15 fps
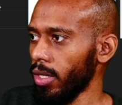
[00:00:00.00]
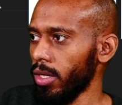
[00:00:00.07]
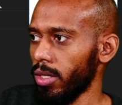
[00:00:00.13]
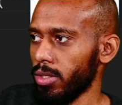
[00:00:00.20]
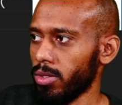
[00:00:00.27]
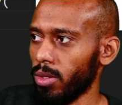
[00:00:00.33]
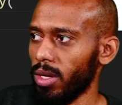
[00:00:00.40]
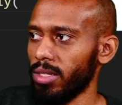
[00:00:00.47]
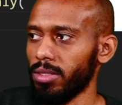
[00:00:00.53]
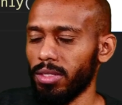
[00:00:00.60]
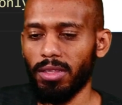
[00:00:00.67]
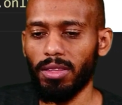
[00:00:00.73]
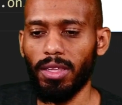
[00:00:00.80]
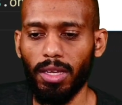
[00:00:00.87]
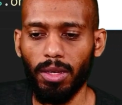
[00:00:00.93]
So until
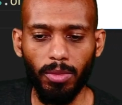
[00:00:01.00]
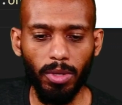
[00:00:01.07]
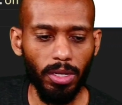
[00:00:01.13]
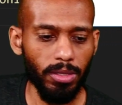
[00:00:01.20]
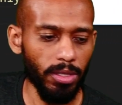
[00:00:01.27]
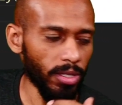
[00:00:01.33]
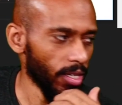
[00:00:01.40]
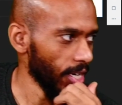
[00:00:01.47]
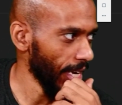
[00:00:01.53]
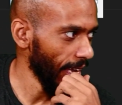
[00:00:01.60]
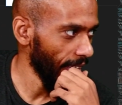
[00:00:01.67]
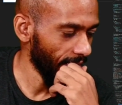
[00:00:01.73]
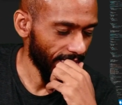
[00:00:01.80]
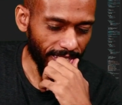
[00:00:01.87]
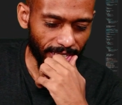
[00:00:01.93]
the emulator run again,
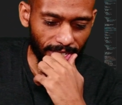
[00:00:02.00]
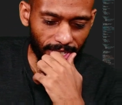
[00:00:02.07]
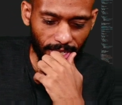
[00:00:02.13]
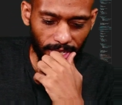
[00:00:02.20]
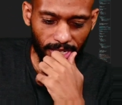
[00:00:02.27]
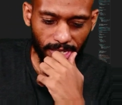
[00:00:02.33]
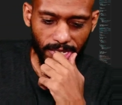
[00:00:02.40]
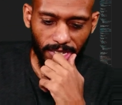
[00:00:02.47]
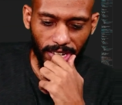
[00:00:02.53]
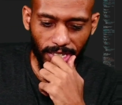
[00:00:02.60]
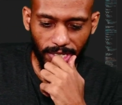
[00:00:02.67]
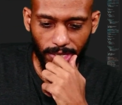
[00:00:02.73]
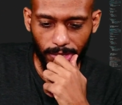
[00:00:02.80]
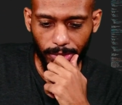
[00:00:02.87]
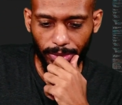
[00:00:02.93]
inside
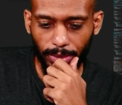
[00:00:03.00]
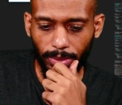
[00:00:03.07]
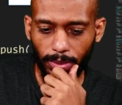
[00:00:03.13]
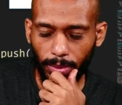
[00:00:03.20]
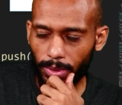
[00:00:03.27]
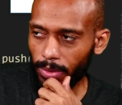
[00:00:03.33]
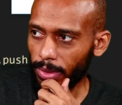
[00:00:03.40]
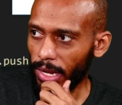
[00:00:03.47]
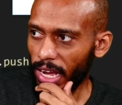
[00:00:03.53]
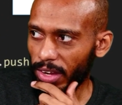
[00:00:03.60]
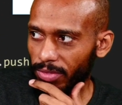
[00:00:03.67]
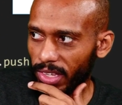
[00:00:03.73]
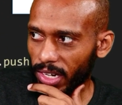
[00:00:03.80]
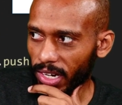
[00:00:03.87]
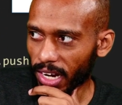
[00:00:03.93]
it we will have the
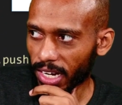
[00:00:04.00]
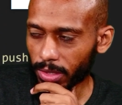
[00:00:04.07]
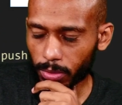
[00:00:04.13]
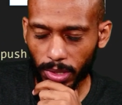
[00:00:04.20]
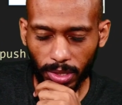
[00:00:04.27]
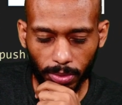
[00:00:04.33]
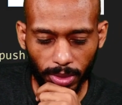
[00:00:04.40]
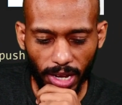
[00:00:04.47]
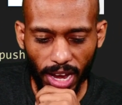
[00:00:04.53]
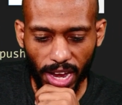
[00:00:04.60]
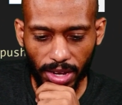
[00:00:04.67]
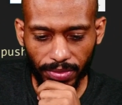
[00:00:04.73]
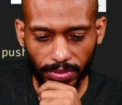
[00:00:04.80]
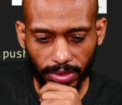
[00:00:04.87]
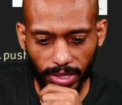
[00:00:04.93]
card. We will have
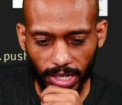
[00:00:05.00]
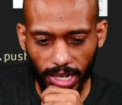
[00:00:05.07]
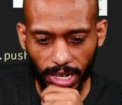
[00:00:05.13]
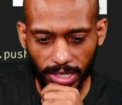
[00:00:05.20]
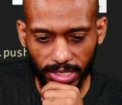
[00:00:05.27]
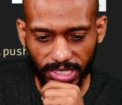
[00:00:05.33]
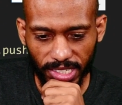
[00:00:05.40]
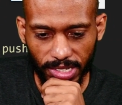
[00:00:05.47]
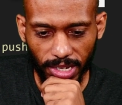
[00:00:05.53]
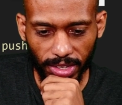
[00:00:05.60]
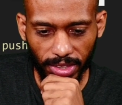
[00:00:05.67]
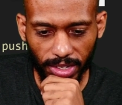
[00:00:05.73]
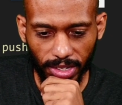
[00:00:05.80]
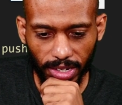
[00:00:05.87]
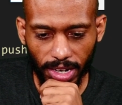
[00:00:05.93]
the card. Inside the
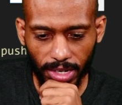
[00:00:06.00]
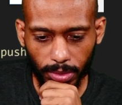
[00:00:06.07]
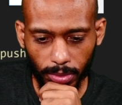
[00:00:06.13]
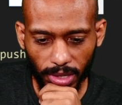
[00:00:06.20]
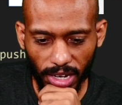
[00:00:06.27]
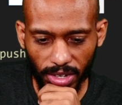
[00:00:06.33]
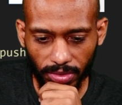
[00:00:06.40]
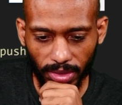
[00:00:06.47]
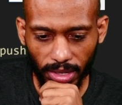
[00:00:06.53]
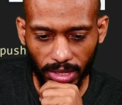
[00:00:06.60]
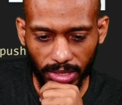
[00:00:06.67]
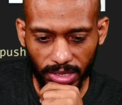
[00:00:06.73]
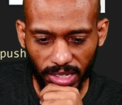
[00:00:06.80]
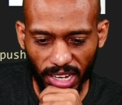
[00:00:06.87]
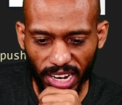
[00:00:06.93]
card we have a
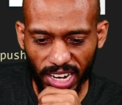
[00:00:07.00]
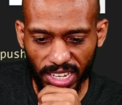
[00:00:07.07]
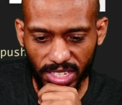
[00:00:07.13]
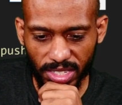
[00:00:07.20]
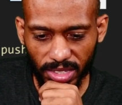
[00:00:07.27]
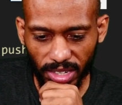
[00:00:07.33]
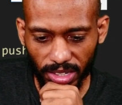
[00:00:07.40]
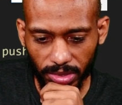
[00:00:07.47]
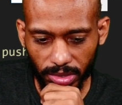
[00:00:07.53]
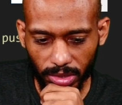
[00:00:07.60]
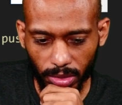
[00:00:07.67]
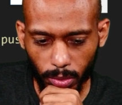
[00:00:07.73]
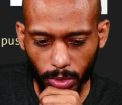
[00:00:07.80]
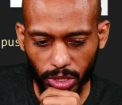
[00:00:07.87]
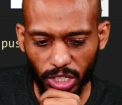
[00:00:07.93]
list title
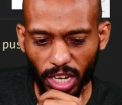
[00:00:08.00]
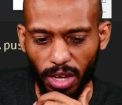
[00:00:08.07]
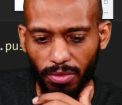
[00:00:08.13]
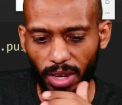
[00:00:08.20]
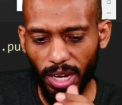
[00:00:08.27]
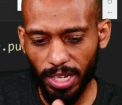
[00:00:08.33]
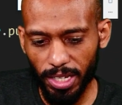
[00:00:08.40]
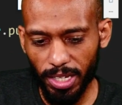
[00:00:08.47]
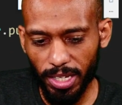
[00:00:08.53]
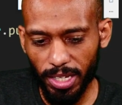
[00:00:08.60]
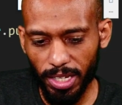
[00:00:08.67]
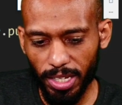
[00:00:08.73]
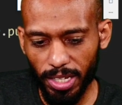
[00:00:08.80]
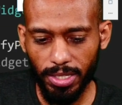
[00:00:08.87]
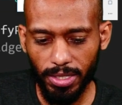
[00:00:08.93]
which have a leading
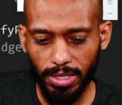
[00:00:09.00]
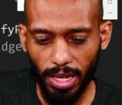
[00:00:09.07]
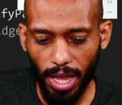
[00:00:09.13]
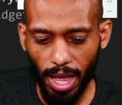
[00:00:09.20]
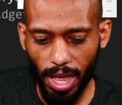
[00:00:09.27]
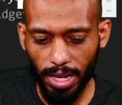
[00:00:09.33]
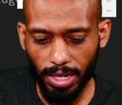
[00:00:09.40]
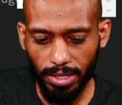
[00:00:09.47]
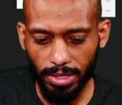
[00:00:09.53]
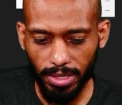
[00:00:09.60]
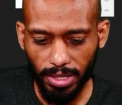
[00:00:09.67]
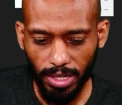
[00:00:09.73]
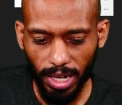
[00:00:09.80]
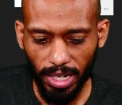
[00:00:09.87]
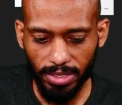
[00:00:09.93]
and
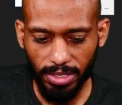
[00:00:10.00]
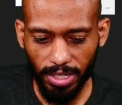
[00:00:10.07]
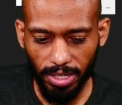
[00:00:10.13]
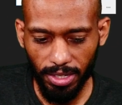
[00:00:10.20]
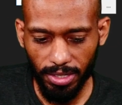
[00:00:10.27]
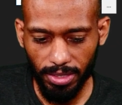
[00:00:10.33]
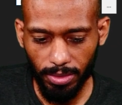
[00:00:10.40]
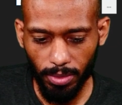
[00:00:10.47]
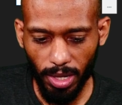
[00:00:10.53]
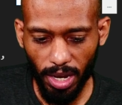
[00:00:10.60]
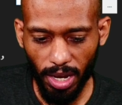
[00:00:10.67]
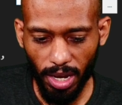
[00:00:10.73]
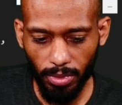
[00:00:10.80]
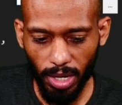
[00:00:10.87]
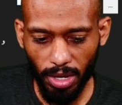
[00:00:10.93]
a tailing. We have
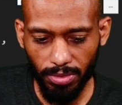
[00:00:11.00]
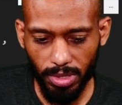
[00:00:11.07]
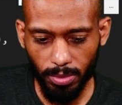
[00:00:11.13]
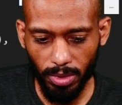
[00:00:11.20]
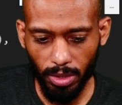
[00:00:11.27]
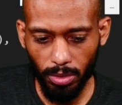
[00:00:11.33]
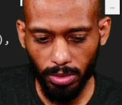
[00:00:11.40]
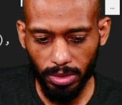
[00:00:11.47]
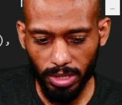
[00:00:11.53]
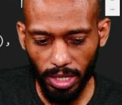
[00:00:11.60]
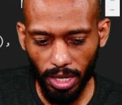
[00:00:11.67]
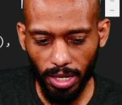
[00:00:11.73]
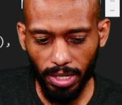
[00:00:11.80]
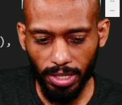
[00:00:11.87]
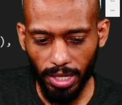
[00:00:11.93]
something called
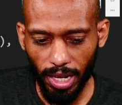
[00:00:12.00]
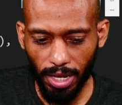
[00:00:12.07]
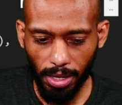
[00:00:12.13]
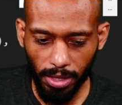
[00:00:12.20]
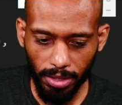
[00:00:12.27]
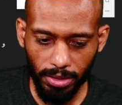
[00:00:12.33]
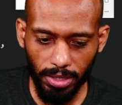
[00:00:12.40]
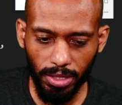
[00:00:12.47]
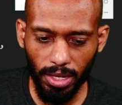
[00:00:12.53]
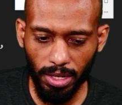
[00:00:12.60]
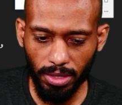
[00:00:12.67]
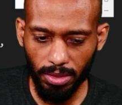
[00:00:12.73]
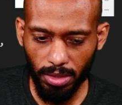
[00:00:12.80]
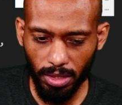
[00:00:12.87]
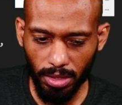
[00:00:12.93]
tailing and leading,
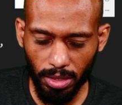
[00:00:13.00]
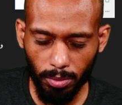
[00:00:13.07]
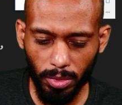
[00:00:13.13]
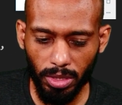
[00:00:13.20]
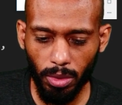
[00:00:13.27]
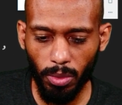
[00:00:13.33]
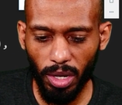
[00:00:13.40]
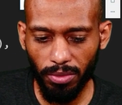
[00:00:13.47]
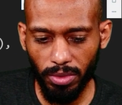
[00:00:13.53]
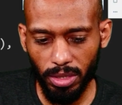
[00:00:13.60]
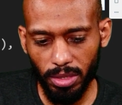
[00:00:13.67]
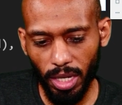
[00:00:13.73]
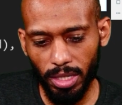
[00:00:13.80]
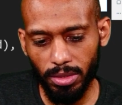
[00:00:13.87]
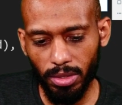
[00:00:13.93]
and in the middle we have the
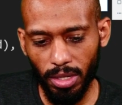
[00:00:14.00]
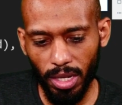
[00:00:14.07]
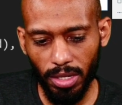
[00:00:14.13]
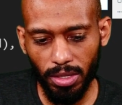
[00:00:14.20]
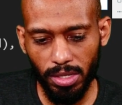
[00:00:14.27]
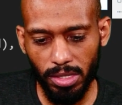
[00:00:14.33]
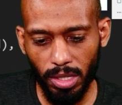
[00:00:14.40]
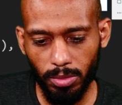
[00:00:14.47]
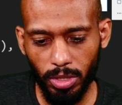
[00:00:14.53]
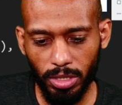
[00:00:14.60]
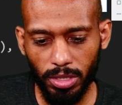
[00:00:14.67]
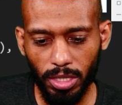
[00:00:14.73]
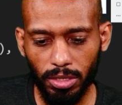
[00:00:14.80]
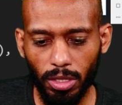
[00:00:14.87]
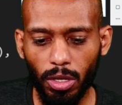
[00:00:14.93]
title and the subject
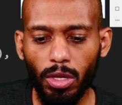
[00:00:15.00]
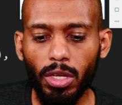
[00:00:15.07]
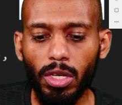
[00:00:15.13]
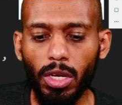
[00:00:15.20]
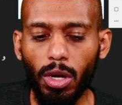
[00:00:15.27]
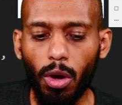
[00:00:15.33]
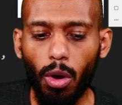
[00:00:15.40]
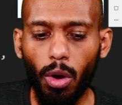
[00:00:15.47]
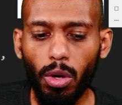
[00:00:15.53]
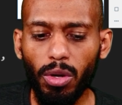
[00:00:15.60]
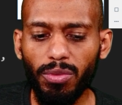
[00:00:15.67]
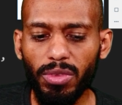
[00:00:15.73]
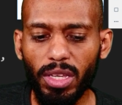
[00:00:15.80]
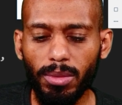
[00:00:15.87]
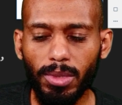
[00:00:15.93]
title. All of
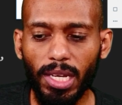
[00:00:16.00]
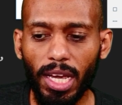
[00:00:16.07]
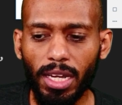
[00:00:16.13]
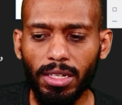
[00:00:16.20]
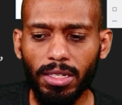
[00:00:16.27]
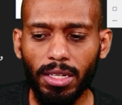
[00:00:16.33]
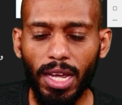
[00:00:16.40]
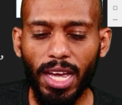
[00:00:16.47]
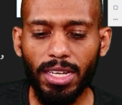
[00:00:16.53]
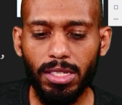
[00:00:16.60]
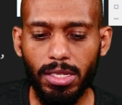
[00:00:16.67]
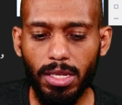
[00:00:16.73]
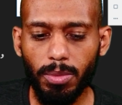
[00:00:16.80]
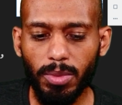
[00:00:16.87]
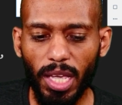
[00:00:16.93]
them can
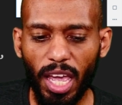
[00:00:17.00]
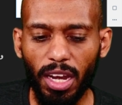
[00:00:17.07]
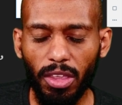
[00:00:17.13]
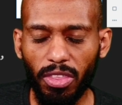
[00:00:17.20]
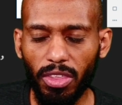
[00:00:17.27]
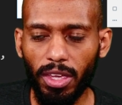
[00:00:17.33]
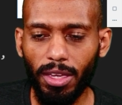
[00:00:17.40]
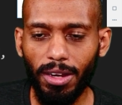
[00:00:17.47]
accept anything.